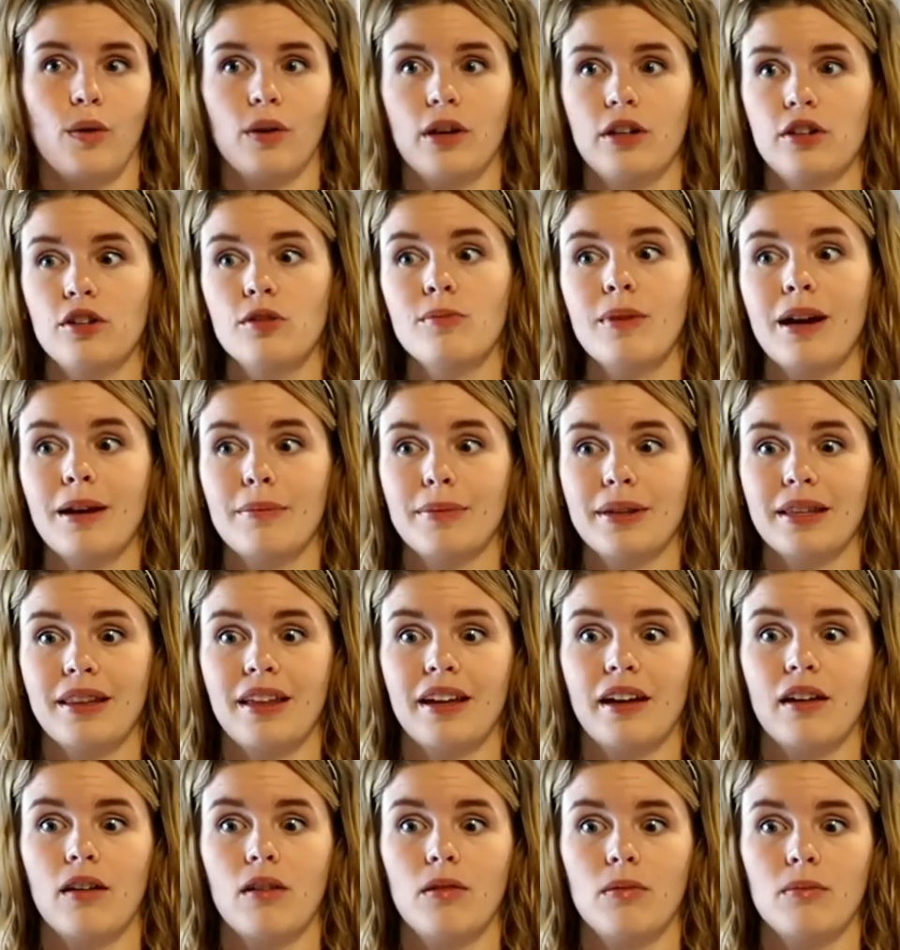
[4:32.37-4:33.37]
And you might be
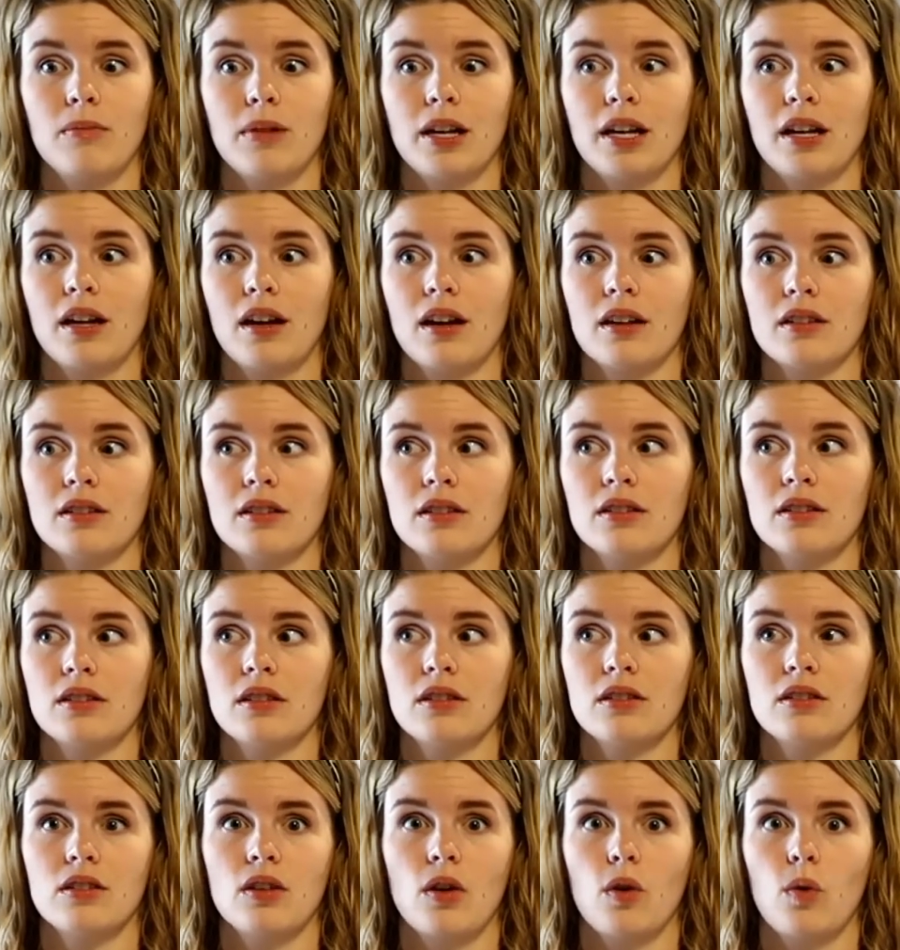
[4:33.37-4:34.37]
like, oh my gosh, this
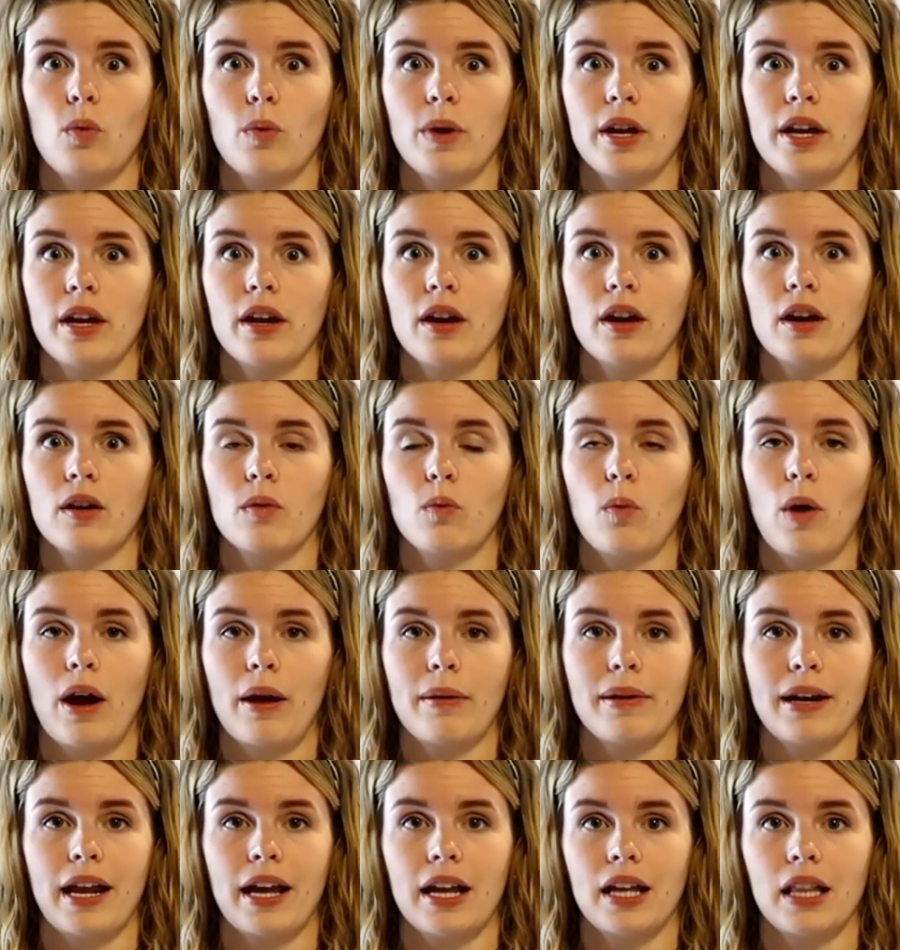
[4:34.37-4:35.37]
is so weird. Why
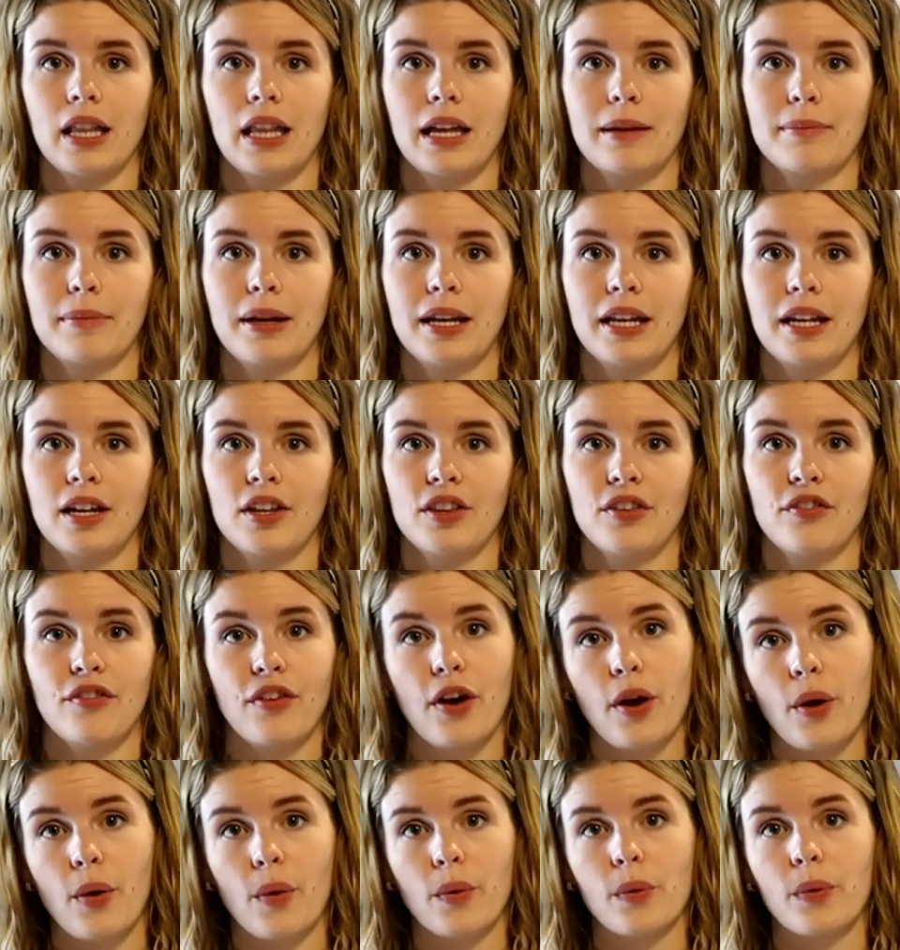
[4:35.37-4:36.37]
would I collect money on the
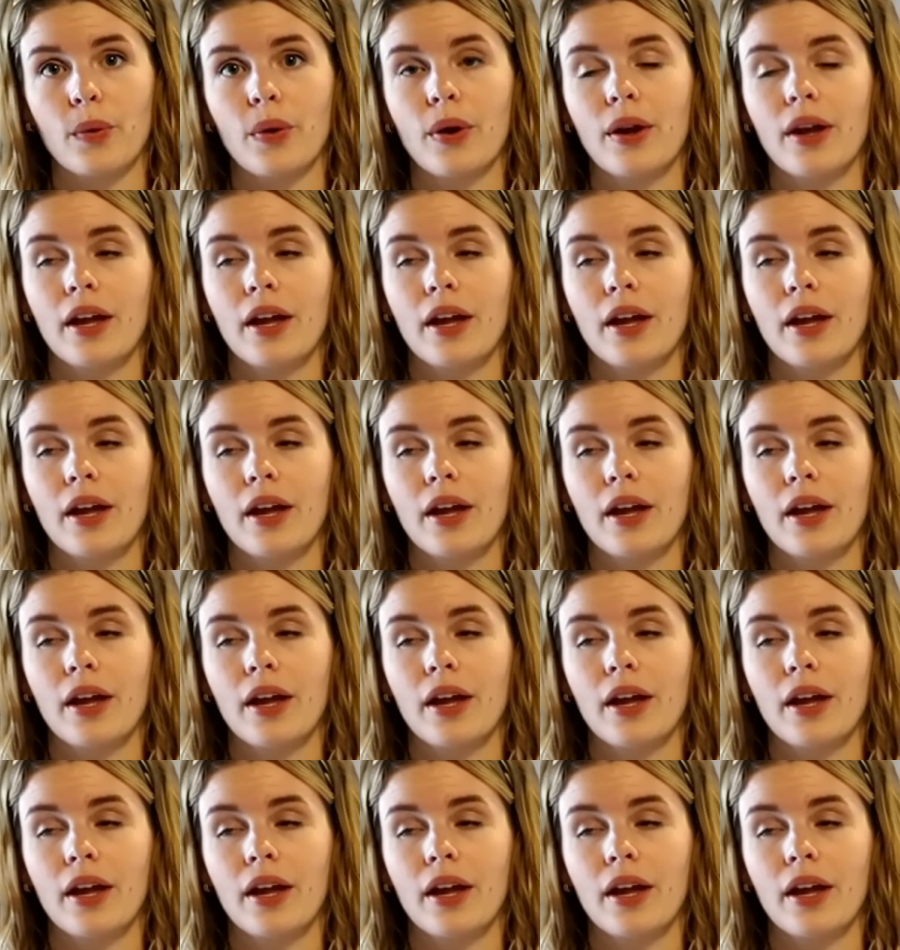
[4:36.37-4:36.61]
phone?